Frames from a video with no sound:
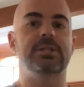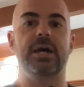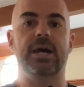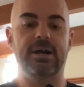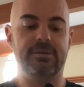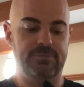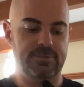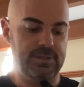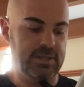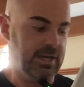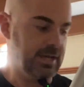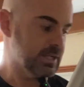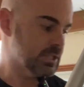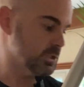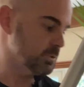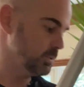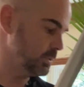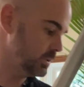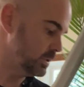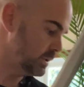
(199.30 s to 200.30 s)
have the
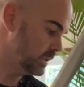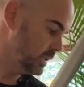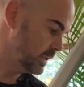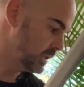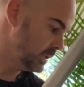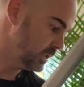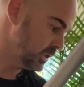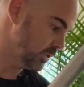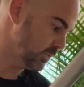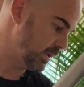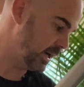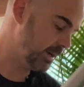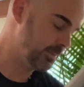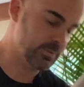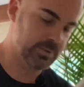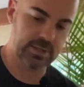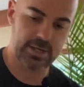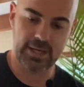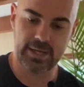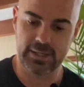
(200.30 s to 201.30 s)
actual
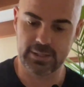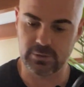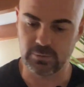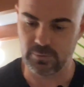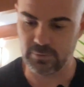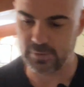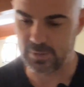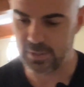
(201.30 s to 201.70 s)
grabber handle